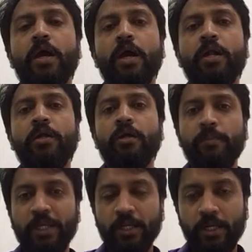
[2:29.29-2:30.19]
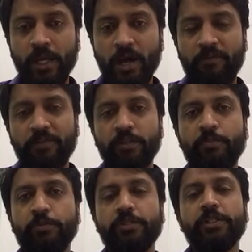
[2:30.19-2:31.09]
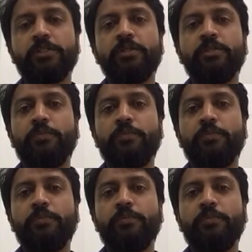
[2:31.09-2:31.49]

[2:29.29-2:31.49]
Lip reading: And immediately after the procedure,